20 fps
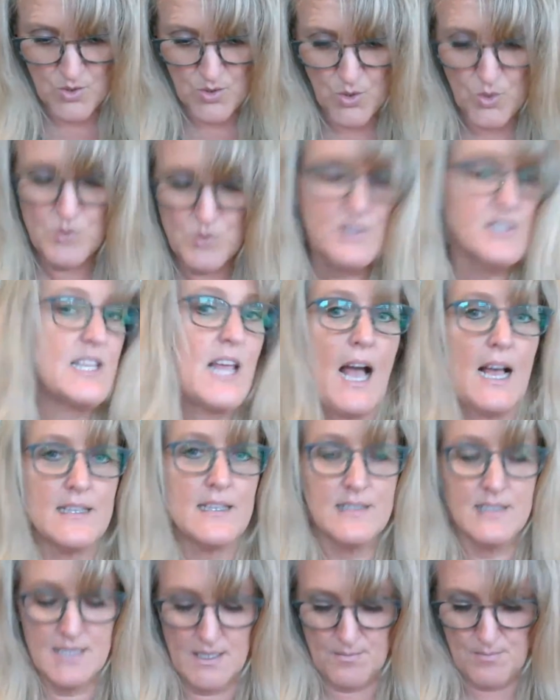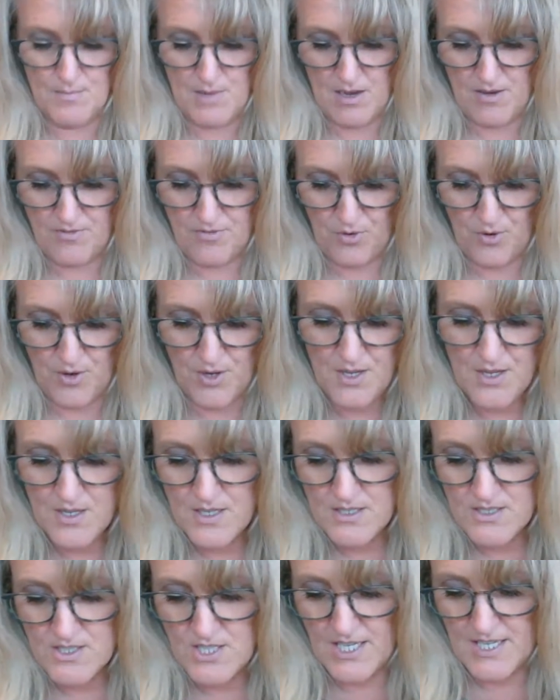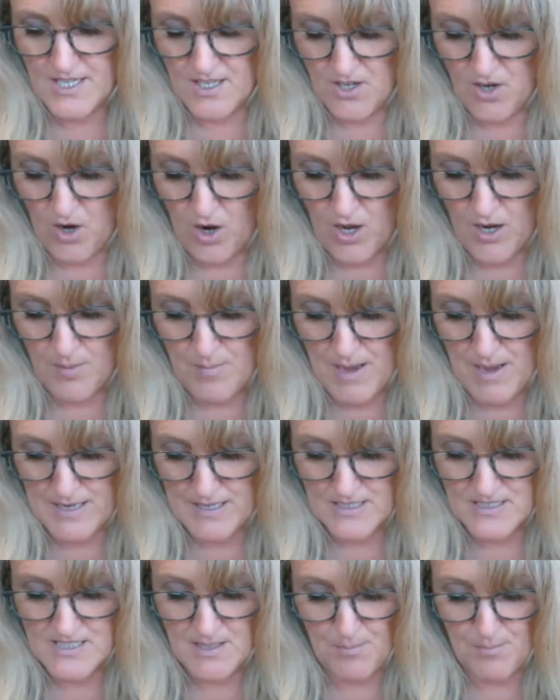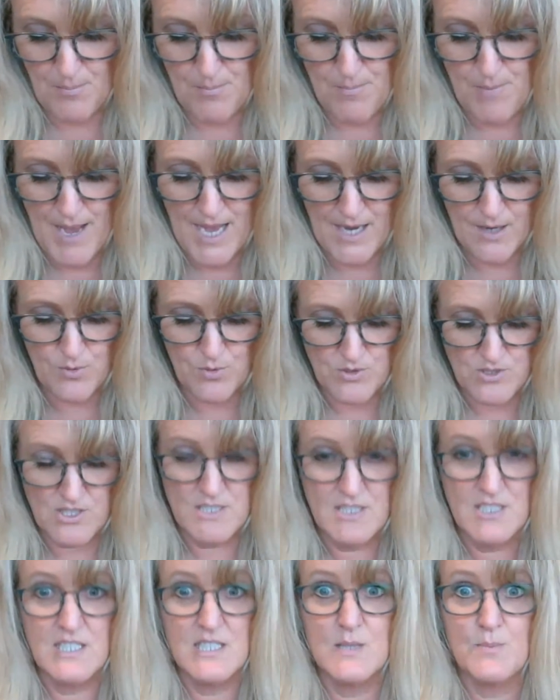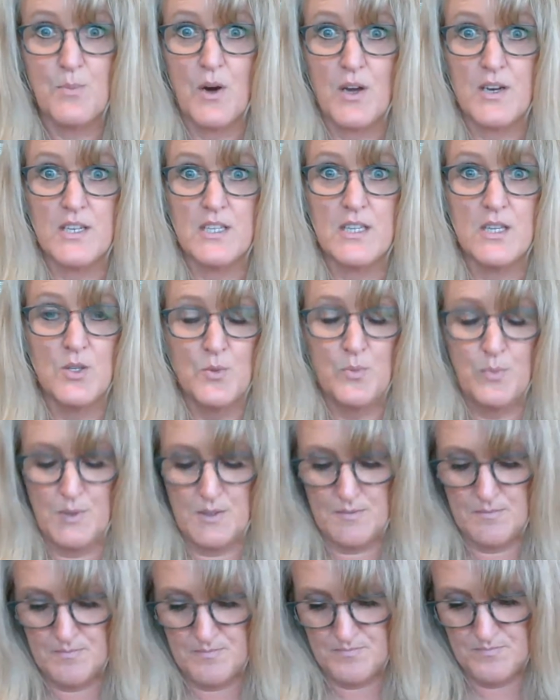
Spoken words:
Who's that? Said Malfoy, taking an automatic step backwards as he spotted Lupin.